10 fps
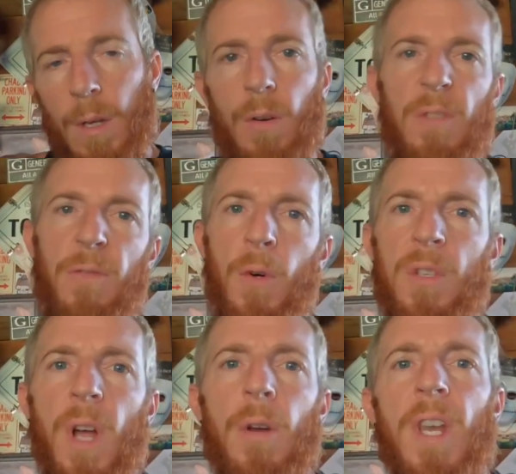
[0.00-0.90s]
Howdy
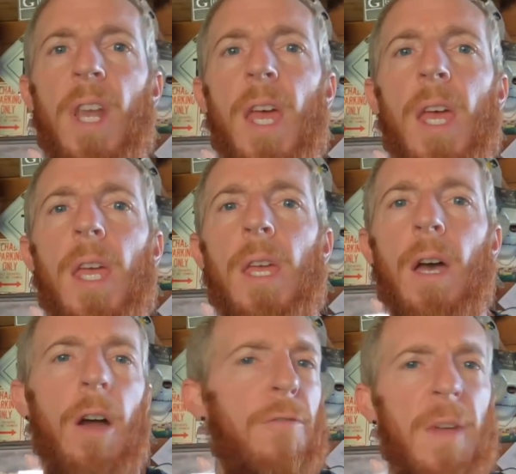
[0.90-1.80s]
folks, how are you today?
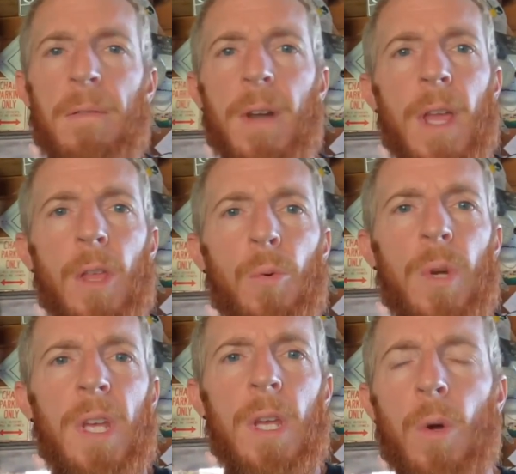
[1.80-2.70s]
Our favorite day of the
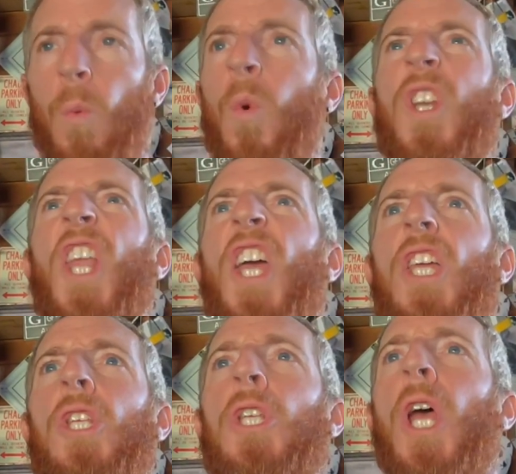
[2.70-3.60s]
week. What day
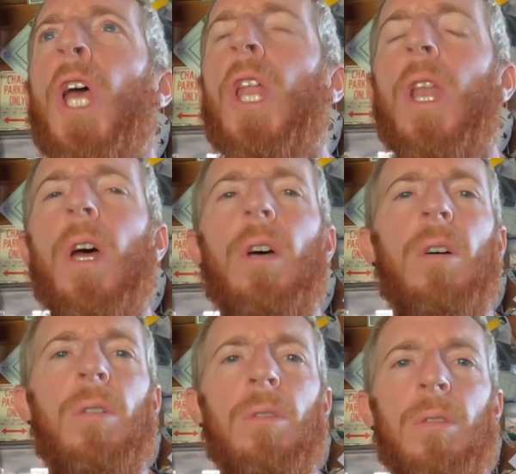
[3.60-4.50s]
is it?
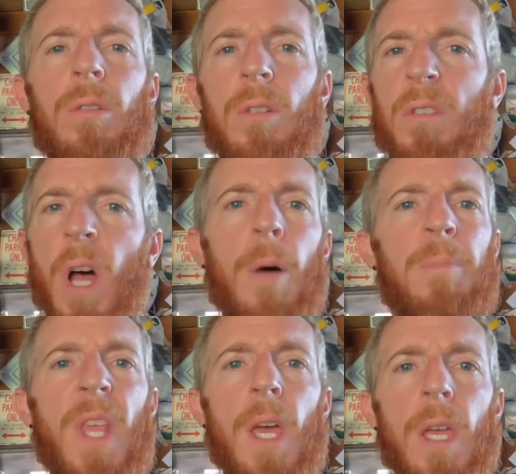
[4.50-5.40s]
Oh, it's
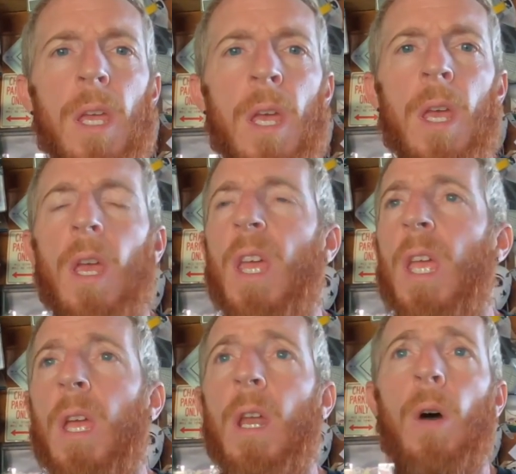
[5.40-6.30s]
hump day.
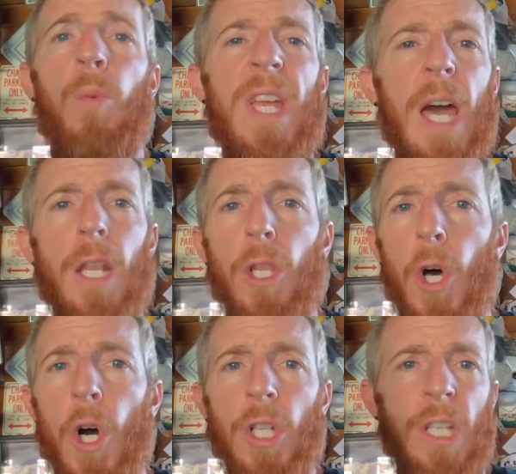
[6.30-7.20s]
And we got a
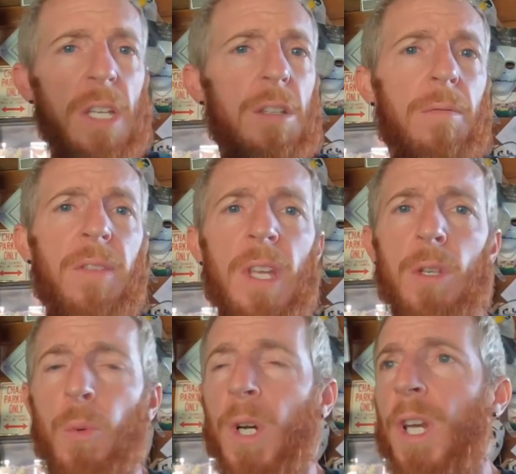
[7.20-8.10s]
long list of
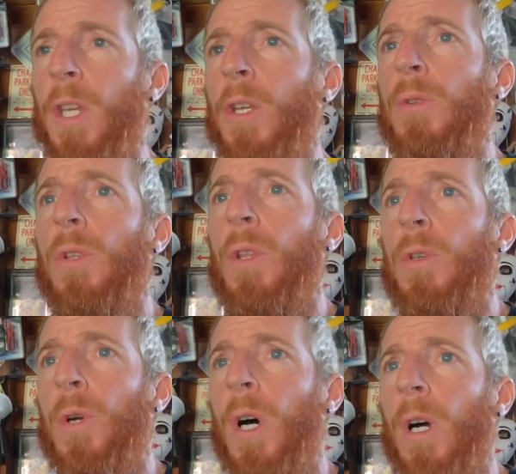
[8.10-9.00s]
things we're going to do to the
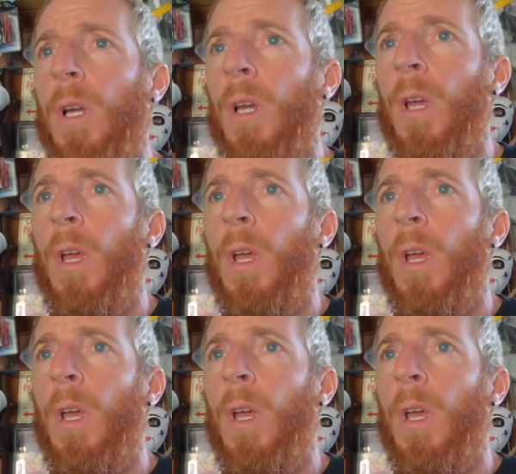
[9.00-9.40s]
truck.